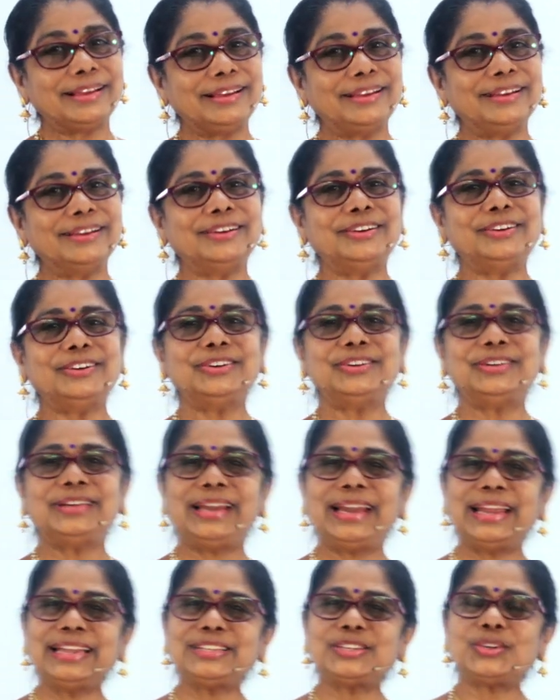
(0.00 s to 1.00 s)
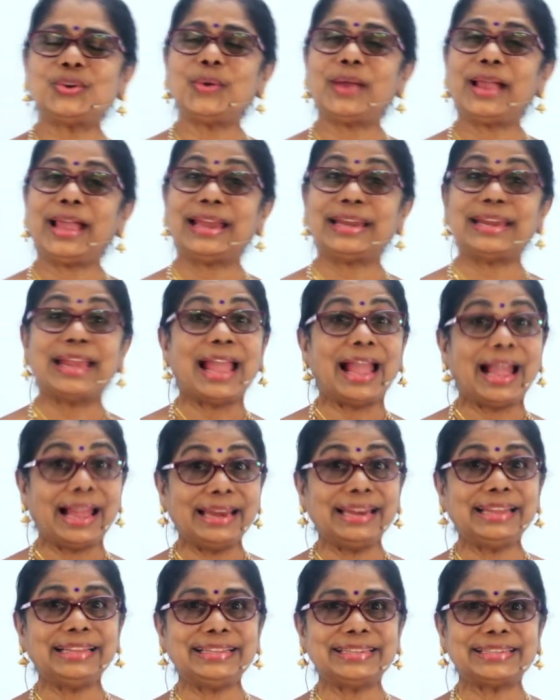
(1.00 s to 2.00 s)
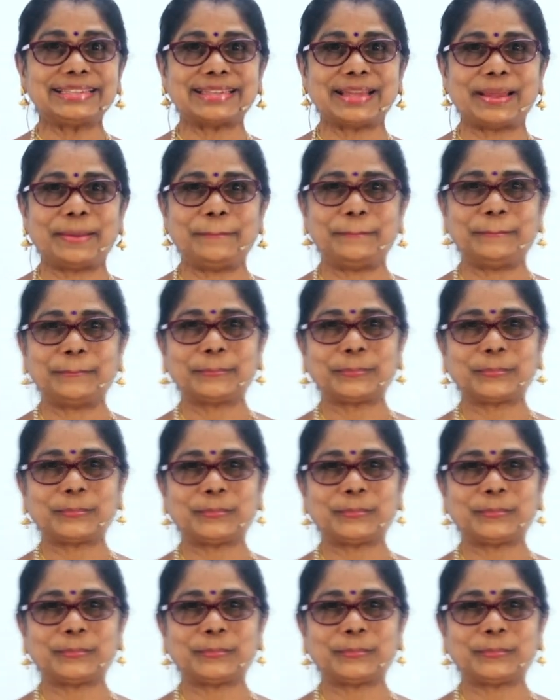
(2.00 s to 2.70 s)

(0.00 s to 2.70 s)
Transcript: Good. Let's look at another sum.